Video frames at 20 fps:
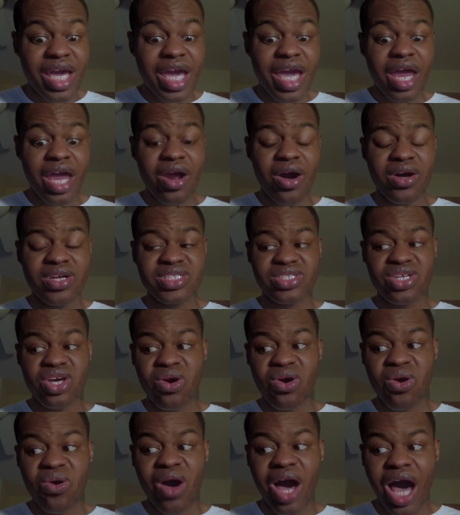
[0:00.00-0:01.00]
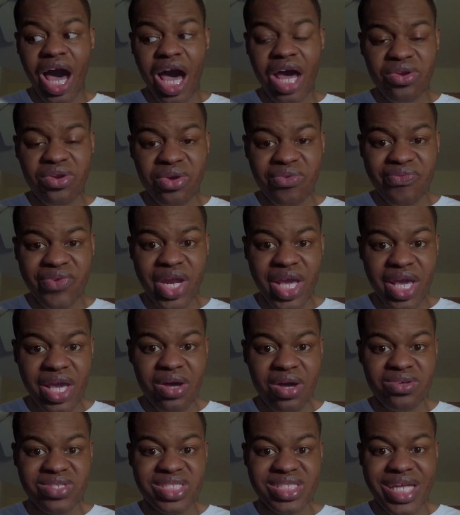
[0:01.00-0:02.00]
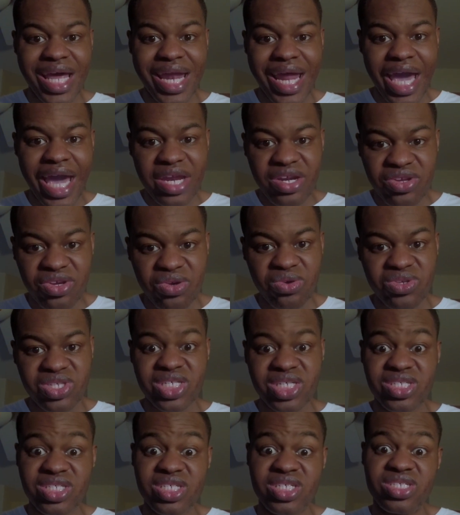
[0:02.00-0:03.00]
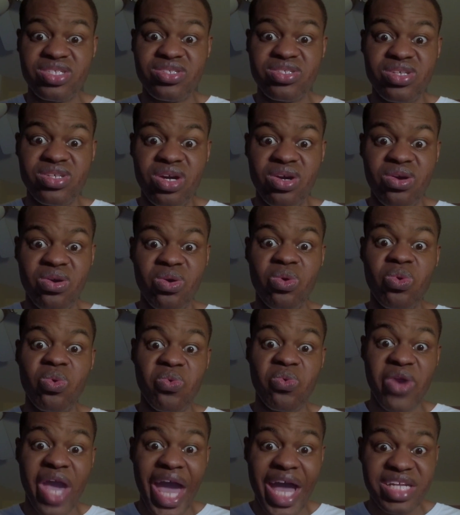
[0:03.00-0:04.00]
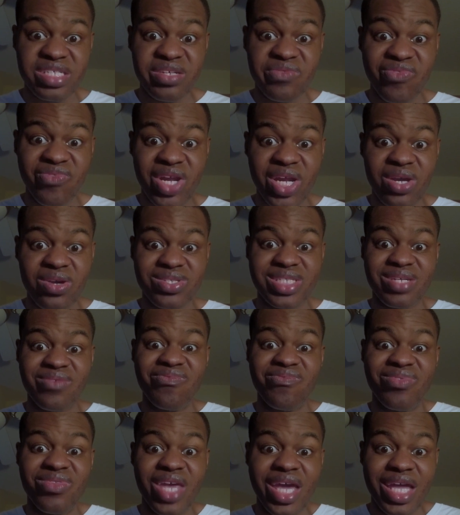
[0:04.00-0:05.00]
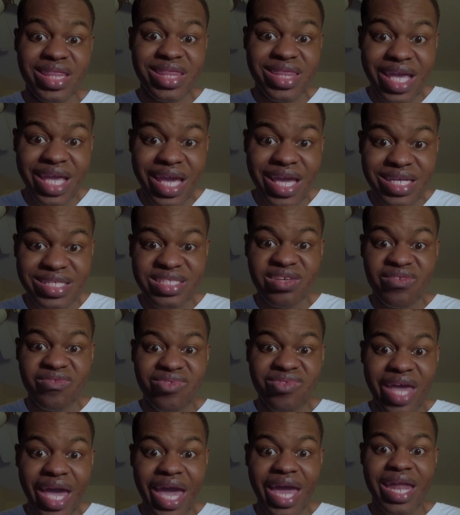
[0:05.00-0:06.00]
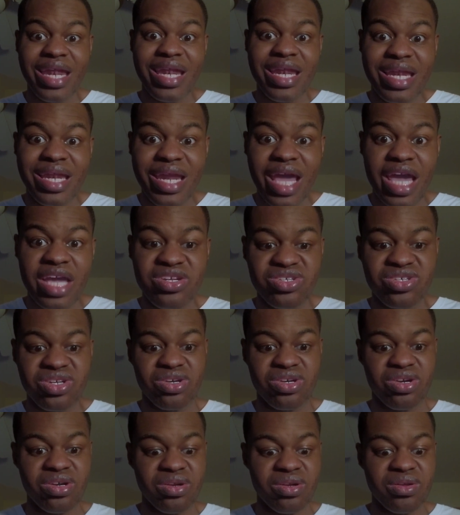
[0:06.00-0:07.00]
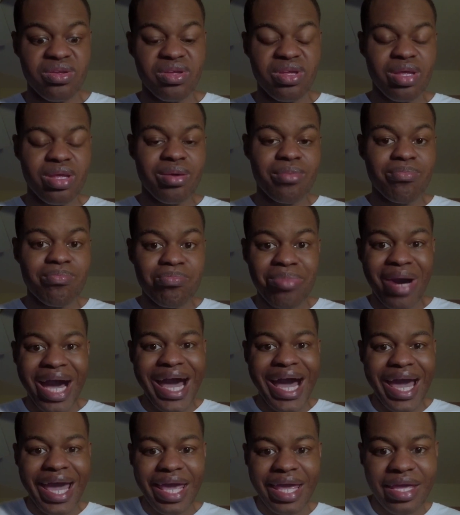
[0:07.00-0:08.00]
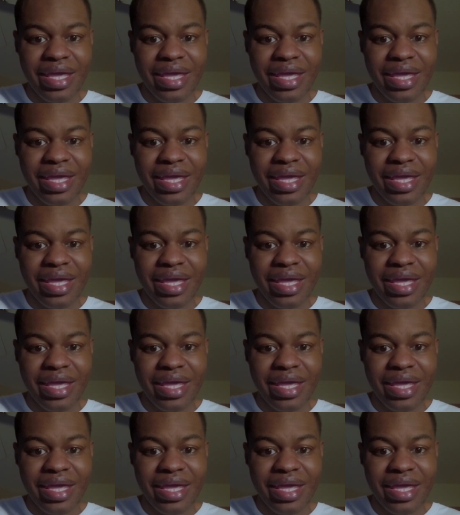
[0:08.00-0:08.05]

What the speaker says: and also other videos that I do, such as, you know, reaction videos and things of that nature. Bye.